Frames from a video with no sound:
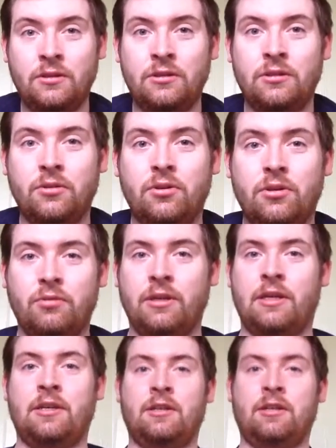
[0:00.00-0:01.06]
Stone Cold
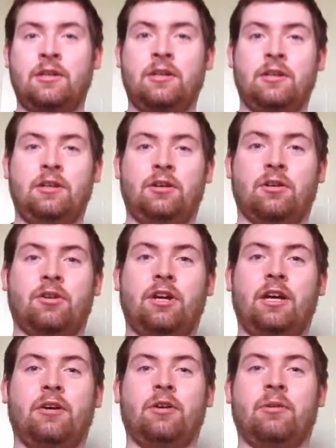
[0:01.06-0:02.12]
like, you know, Kurt
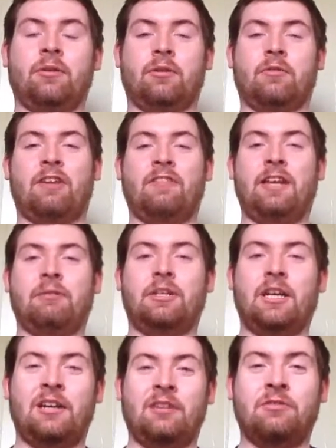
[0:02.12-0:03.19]
Angle and Rob Van Dam were
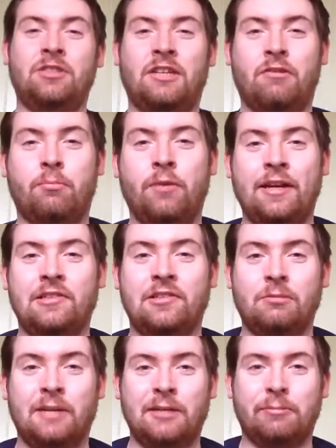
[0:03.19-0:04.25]
taking several breaks during
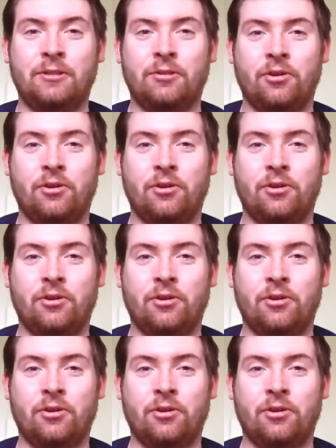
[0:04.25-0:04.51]
the match, but Stone